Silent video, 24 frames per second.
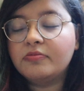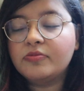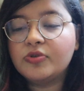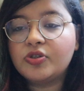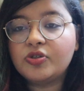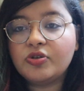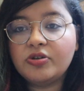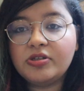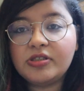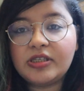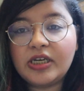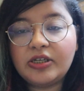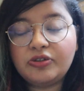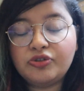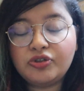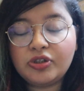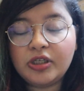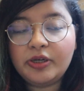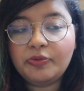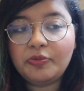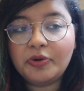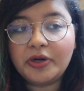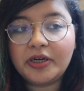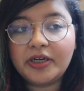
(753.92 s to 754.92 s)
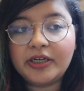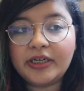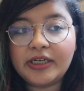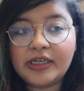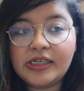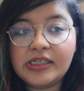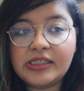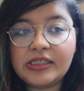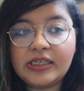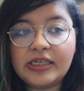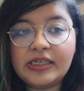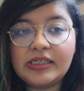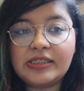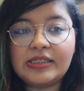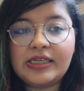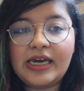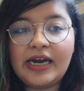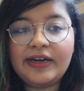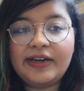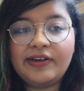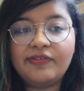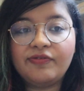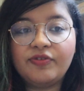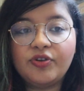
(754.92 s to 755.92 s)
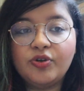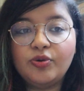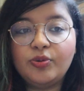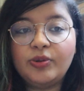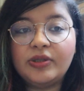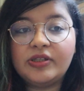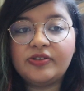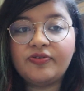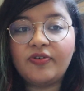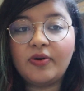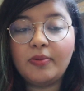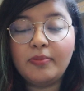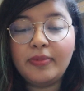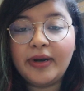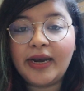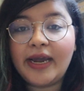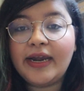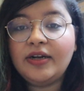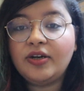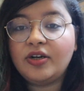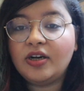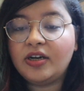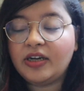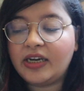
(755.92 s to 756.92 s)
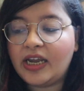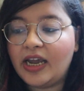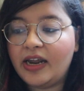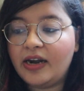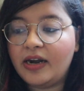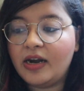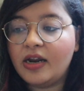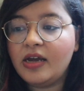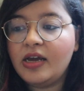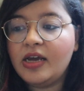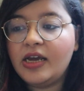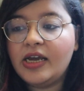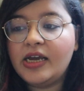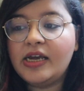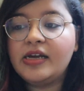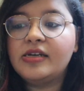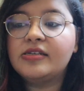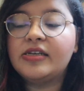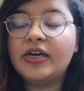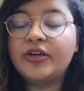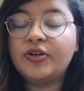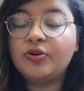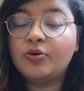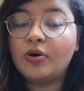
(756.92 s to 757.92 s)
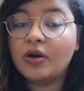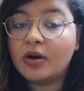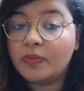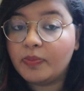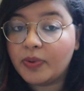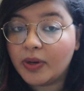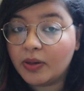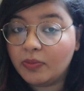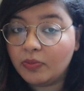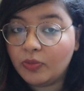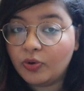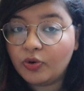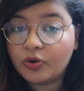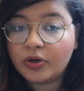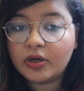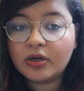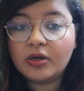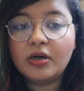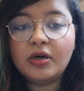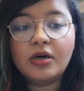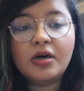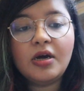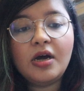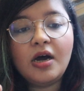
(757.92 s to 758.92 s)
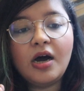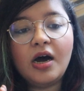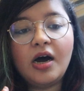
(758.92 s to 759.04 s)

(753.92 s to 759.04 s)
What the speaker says: So essentially what it is that if you, it's from 9 to 10 is that you are a promoter,